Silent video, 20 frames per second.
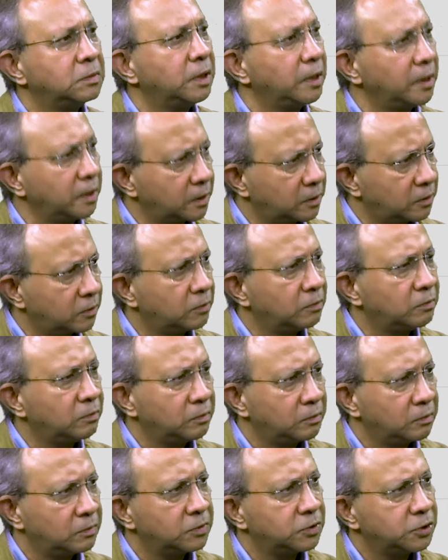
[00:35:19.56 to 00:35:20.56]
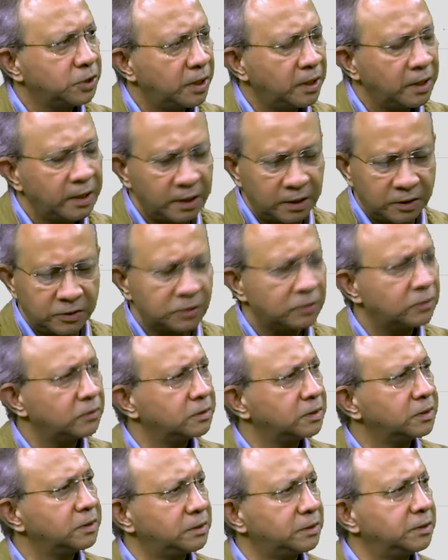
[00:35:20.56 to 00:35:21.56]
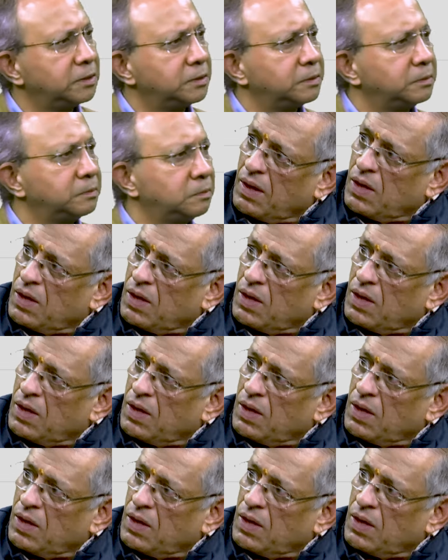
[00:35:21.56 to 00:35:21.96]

Correct. Shale gas and all that, yeah.